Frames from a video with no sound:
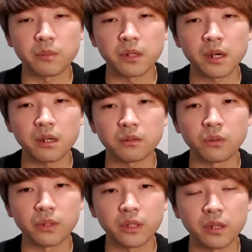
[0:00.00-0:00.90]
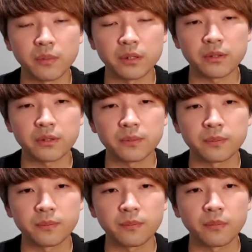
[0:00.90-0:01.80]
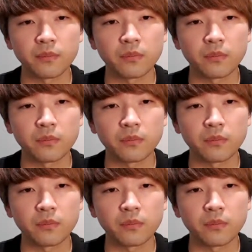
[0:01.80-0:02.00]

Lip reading: but behind the screen, various